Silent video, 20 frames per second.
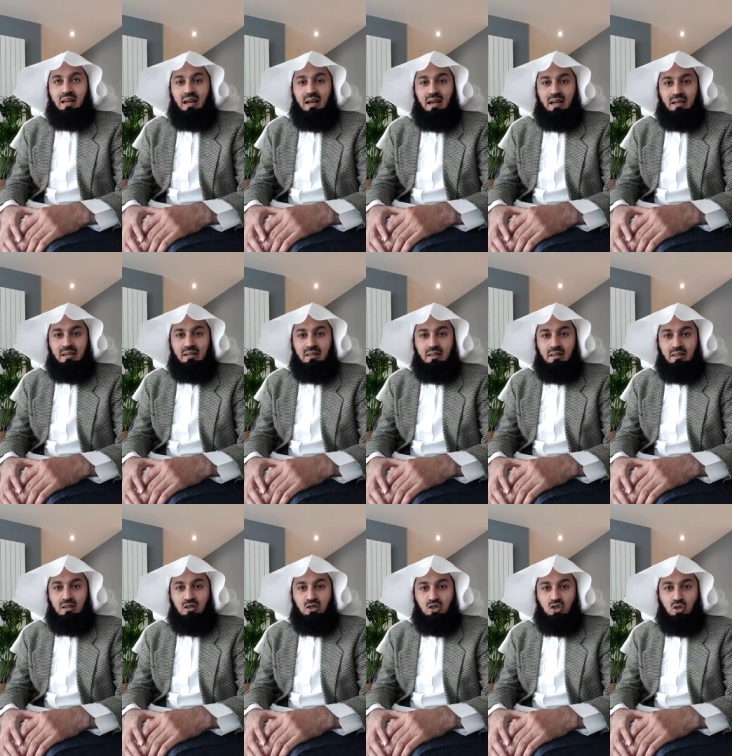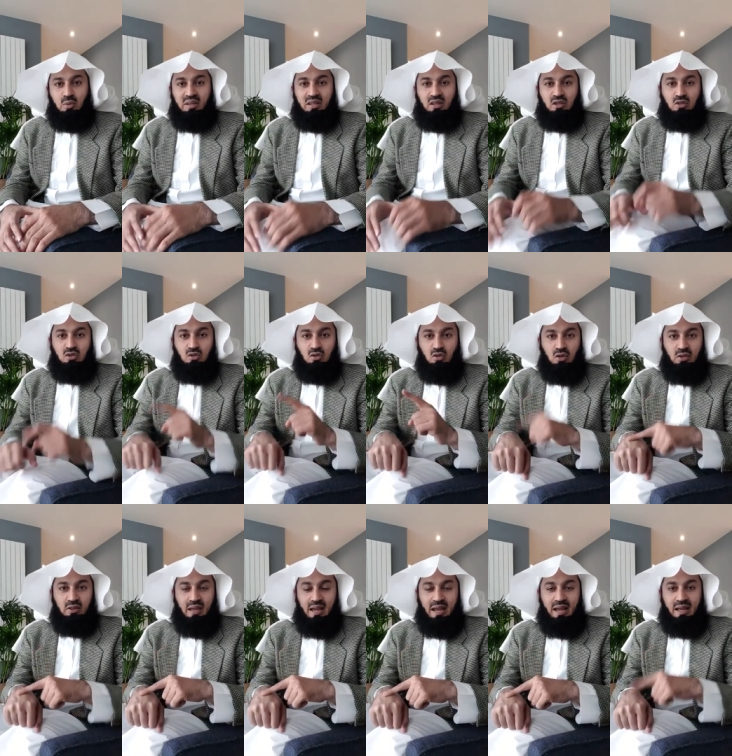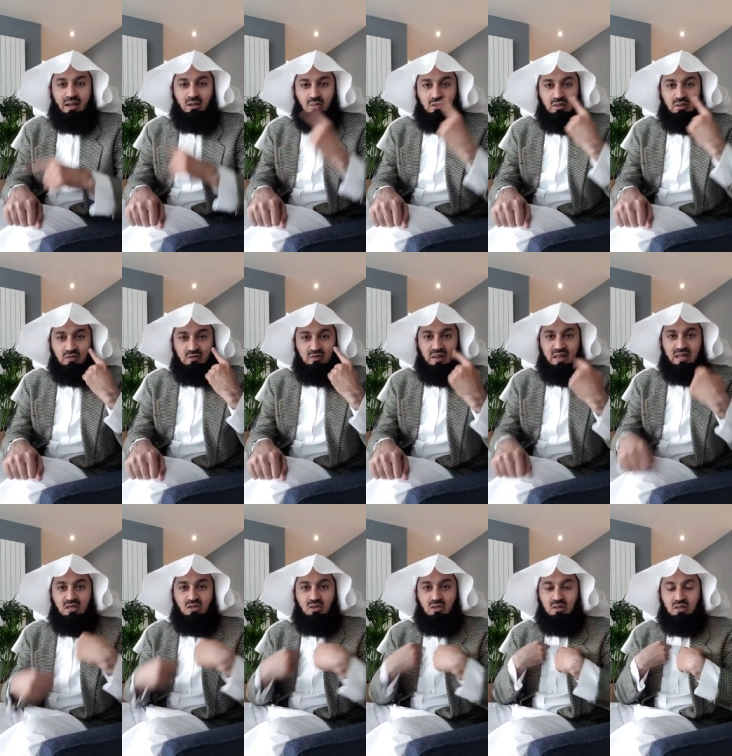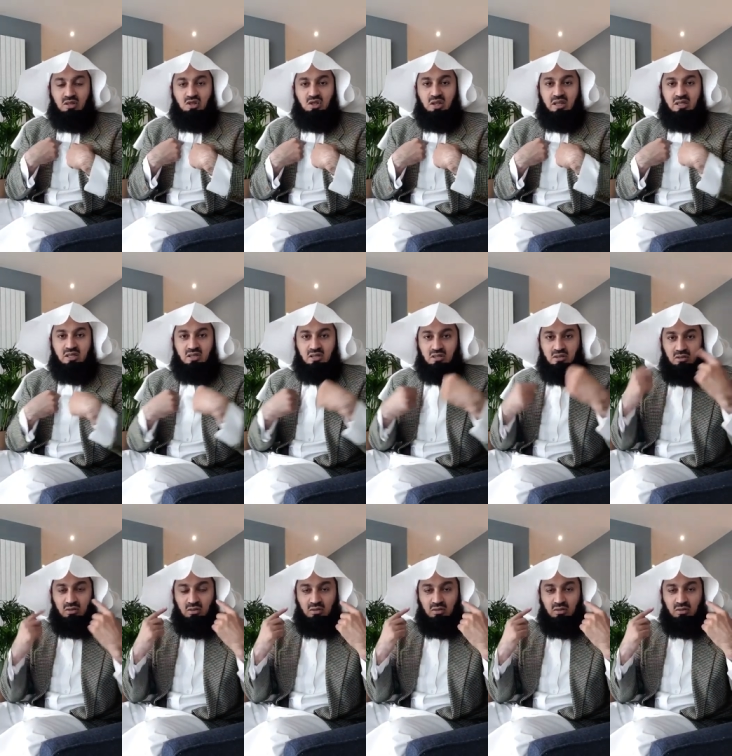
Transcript: and uh, they're showing it to you on the hand, on the face, on the chest,